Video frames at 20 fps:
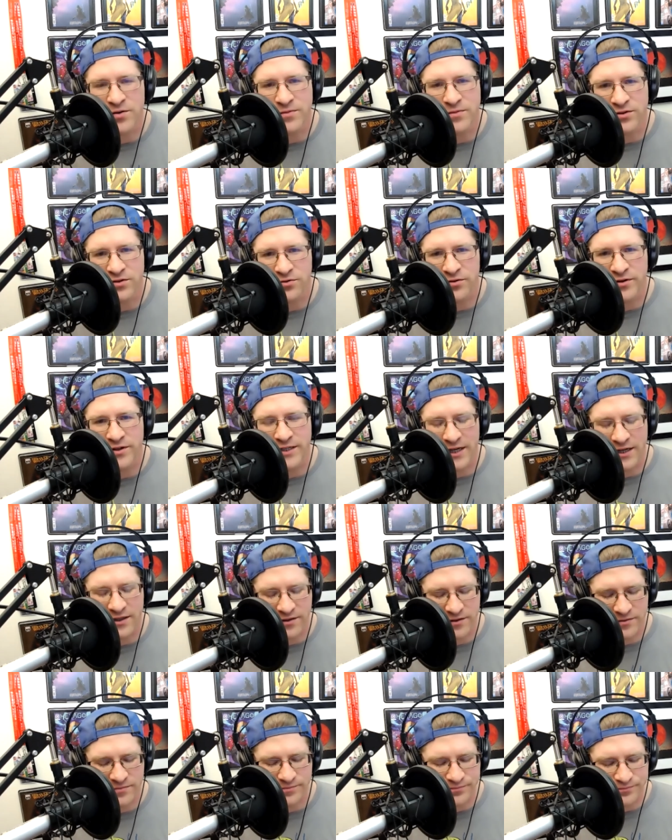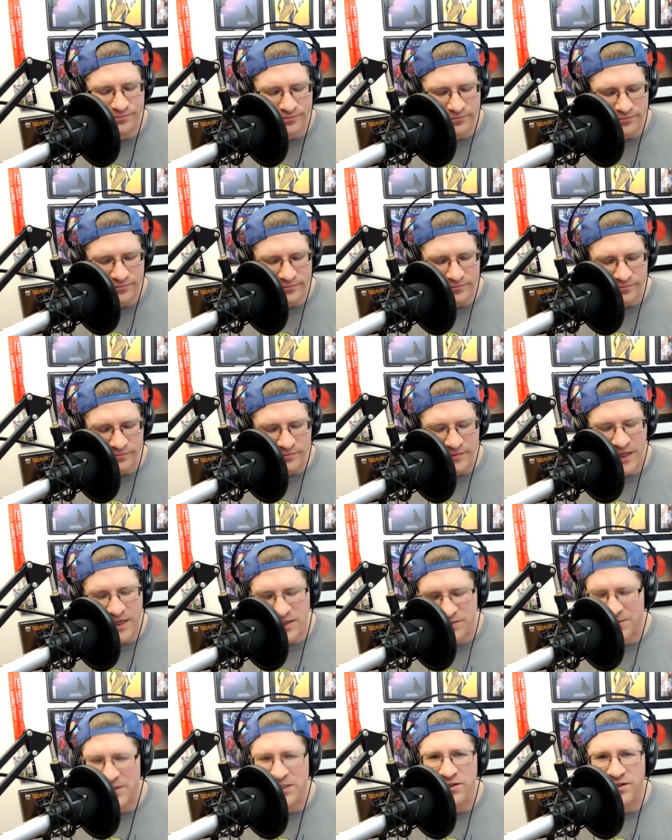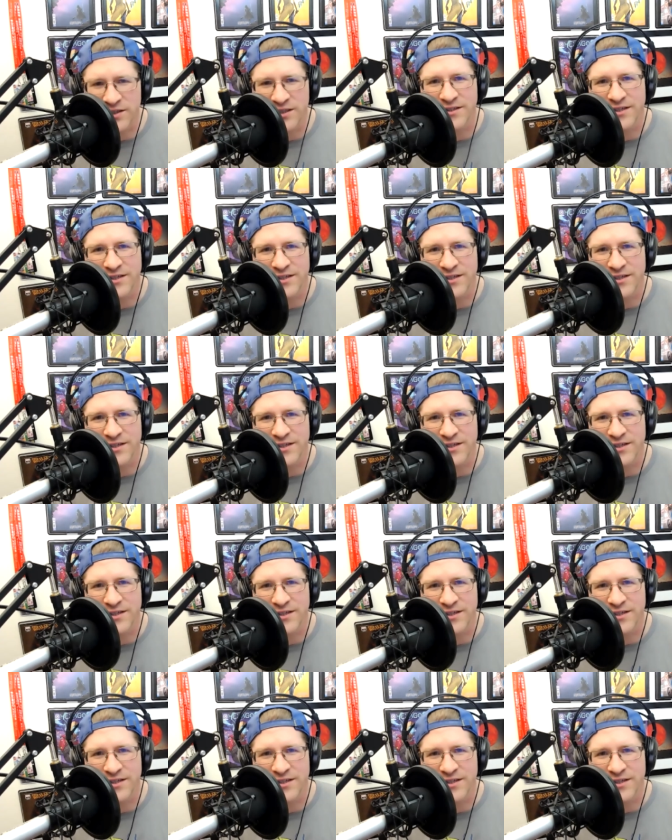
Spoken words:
storyteller, especially in